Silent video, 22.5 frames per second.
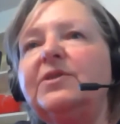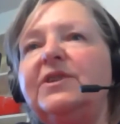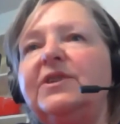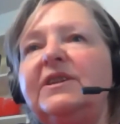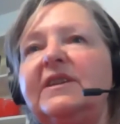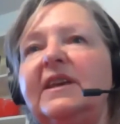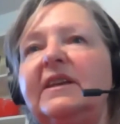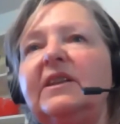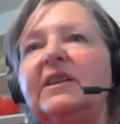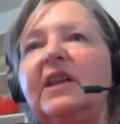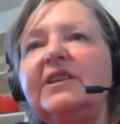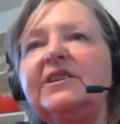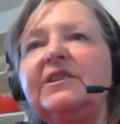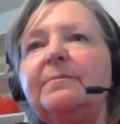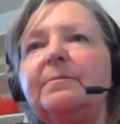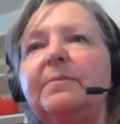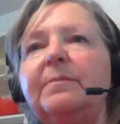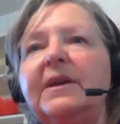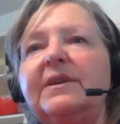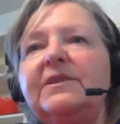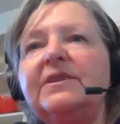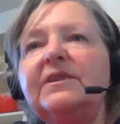He said lots of
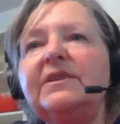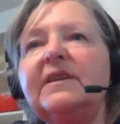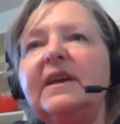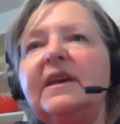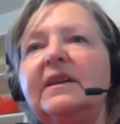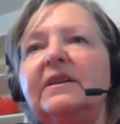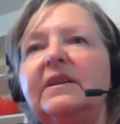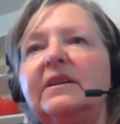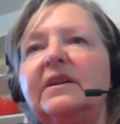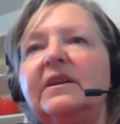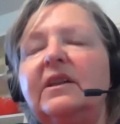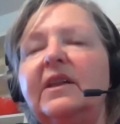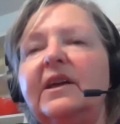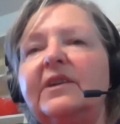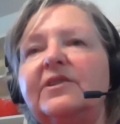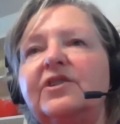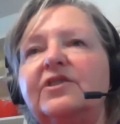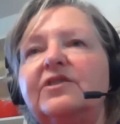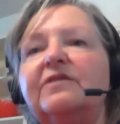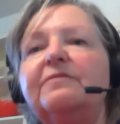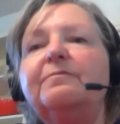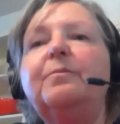places had
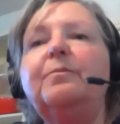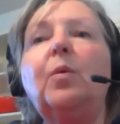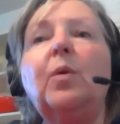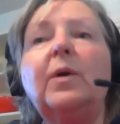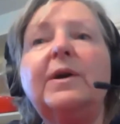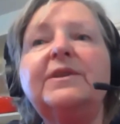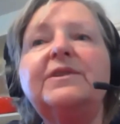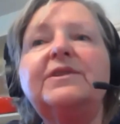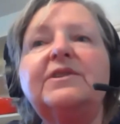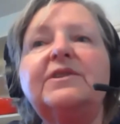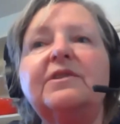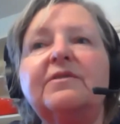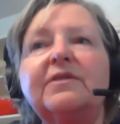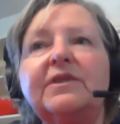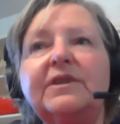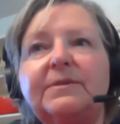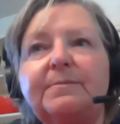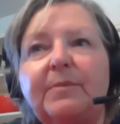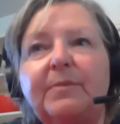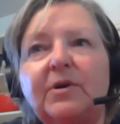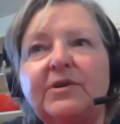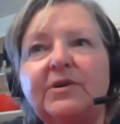collections of boys
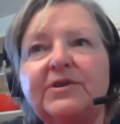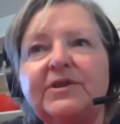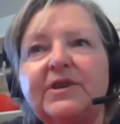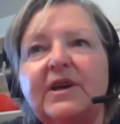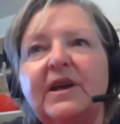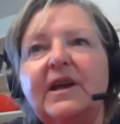series books,